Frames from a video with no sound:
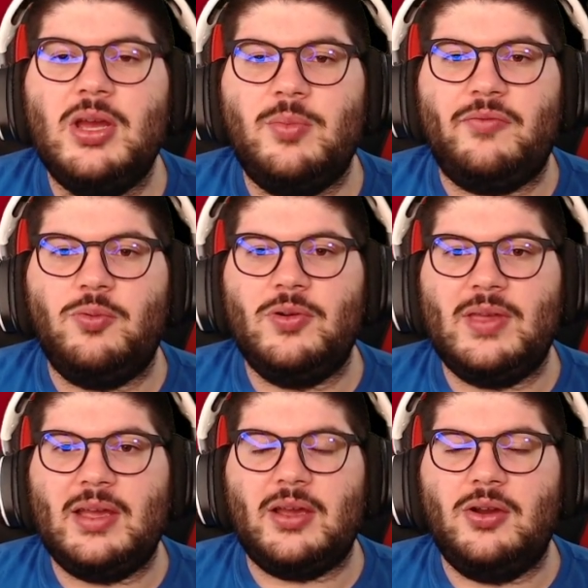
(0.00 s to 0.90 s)
before
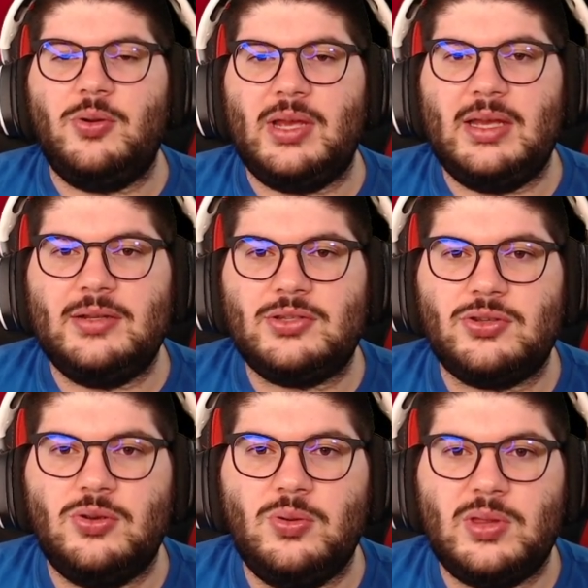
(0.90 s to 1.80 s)
they go
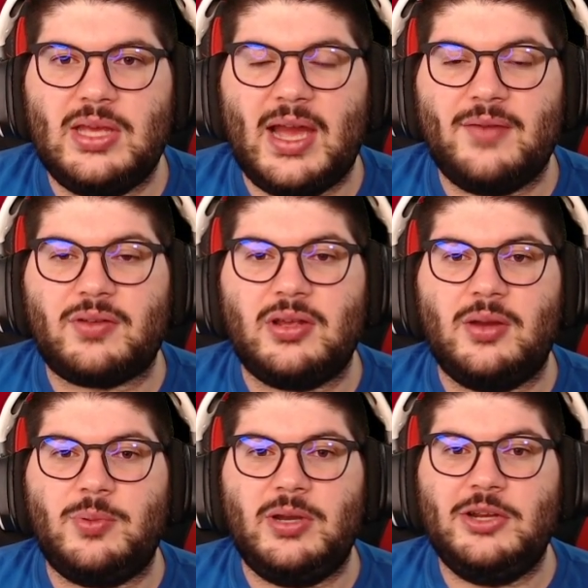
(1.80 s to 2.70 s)
into the African
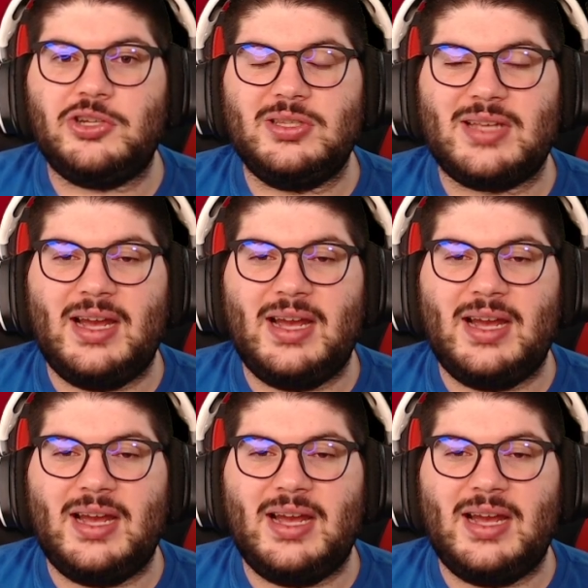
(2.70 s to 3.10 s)
Cup of Nations